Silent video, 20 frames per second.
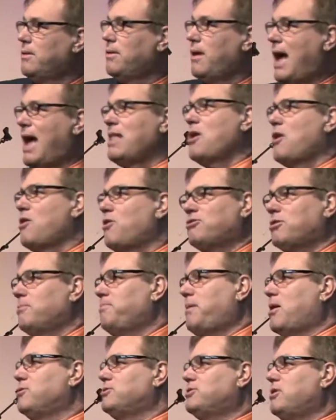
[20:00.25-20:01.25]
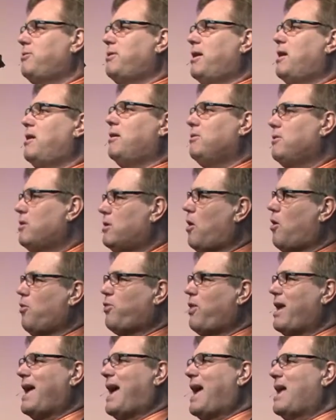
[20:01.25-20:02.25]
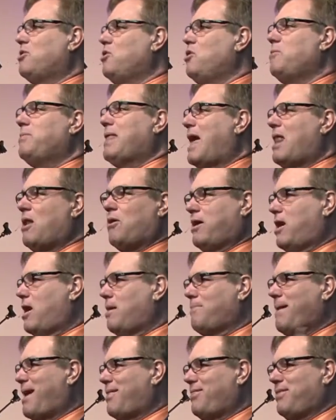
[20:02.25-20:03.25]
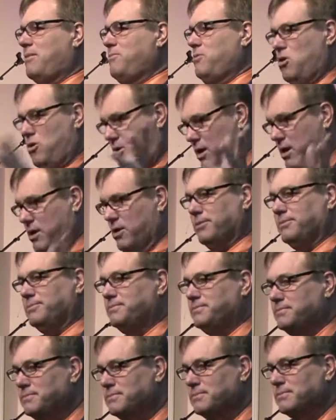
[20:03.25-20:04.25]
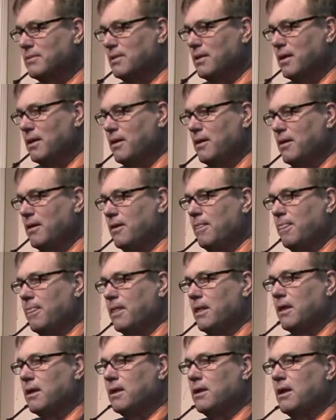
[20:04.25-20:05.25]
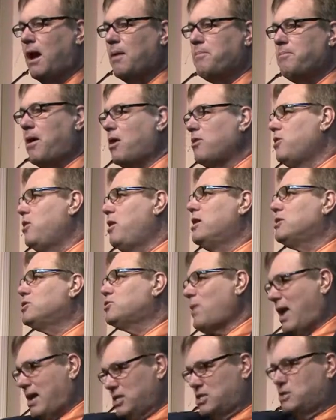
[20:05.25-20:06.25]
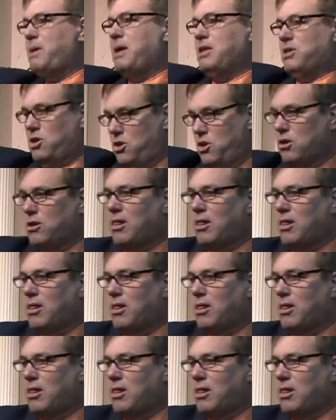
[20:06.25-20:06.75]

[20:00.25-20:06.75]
I know some bozo there that don't think I do, but I don't care about them. You're here. Amen. God brought you here so I can speak to your